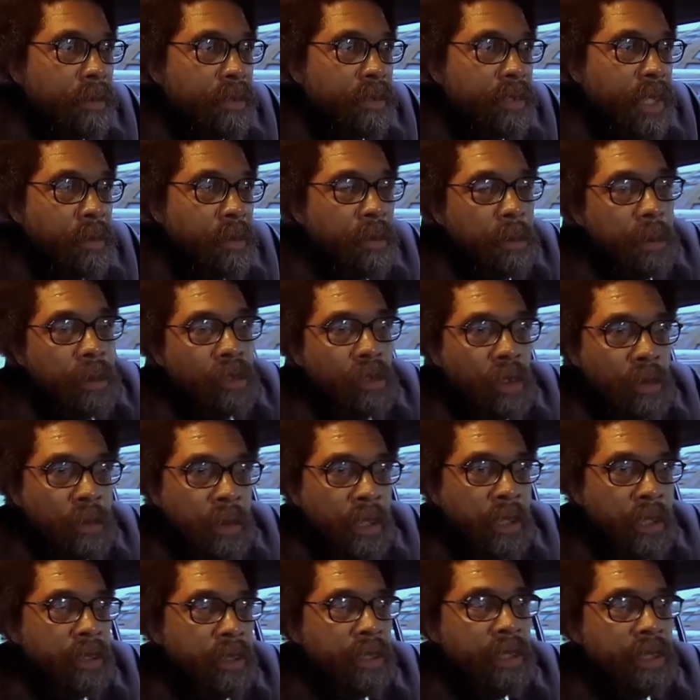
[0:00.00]
Same would be true
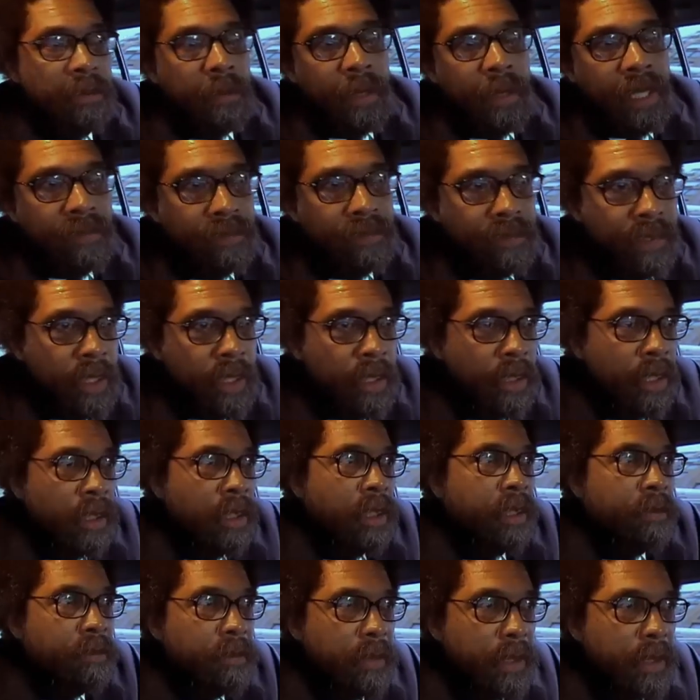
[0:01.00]
for Curtis Mayfield
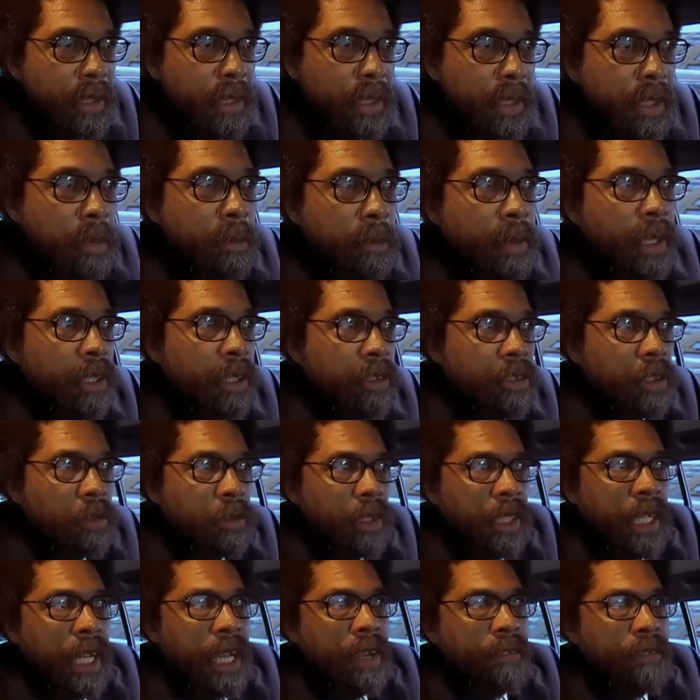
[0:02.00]
or the Beatles or
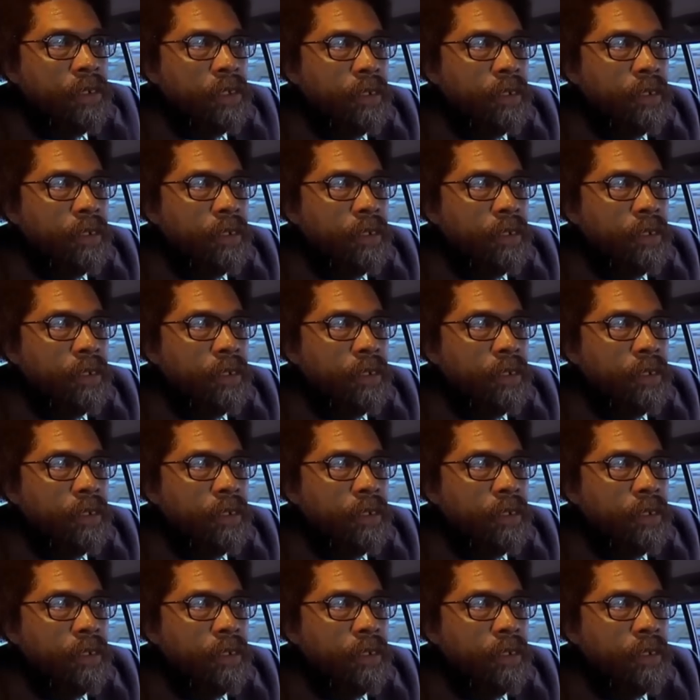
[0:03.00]
what have